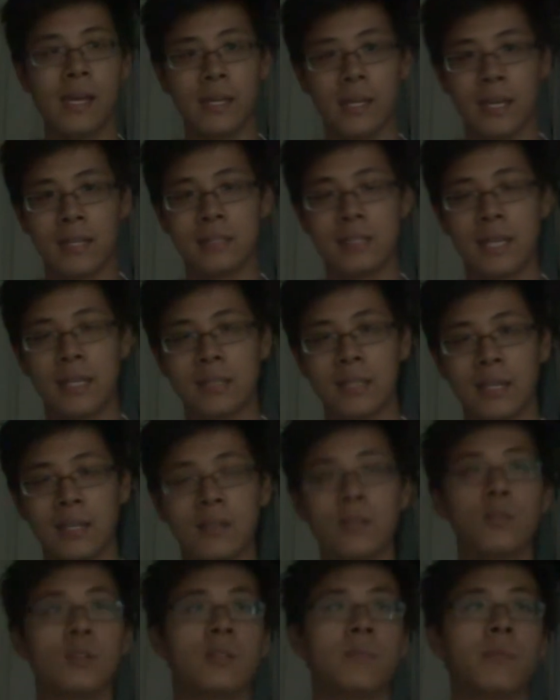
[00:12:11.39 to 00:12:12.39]
and then
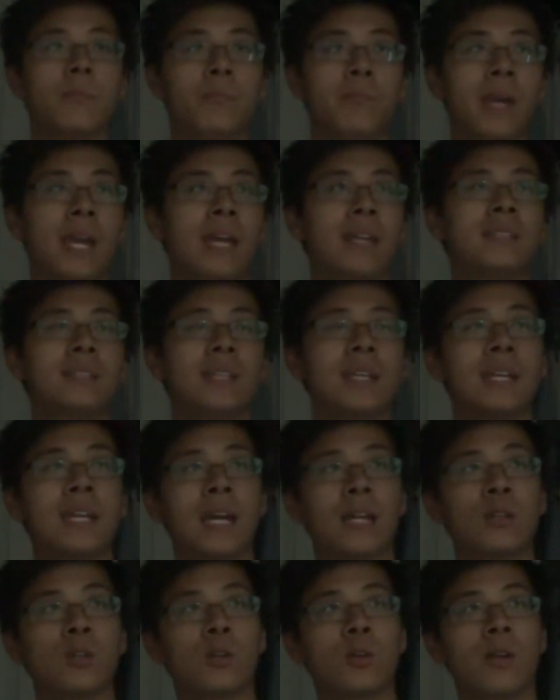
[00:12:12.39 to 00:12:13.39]
they band
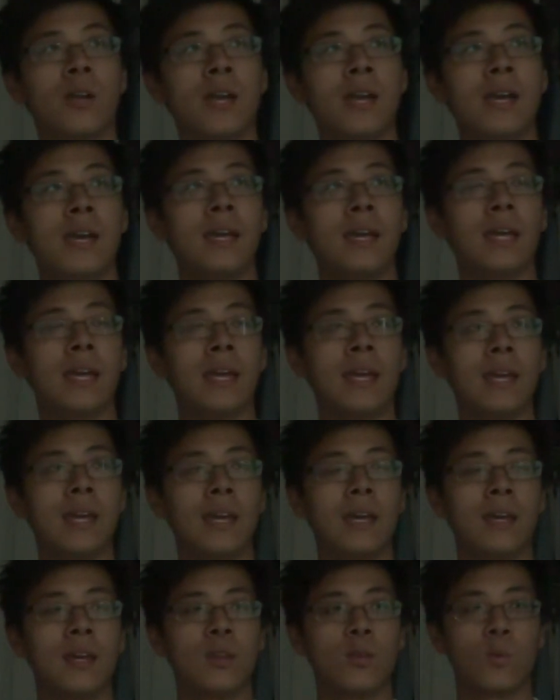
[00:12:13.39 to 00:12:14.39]
together
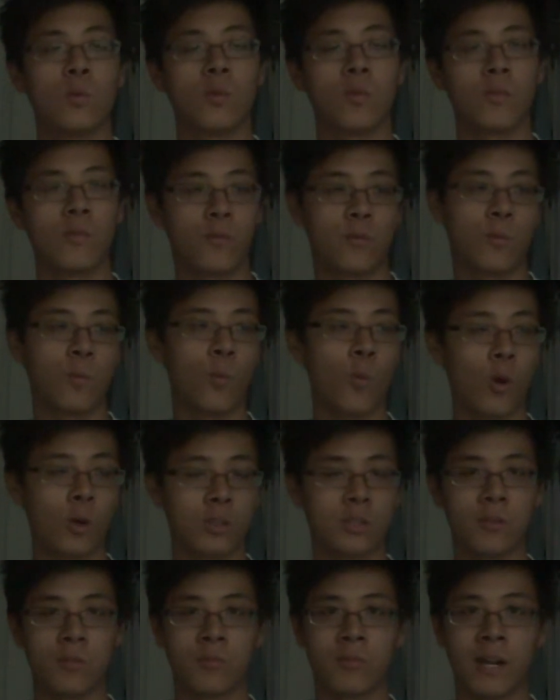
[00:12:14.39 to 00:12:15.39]
and
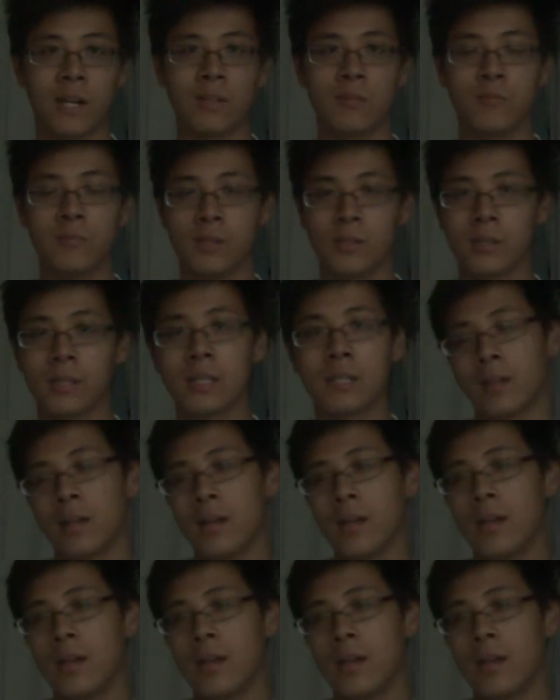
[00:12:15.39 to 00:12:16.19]
work to fight a villain,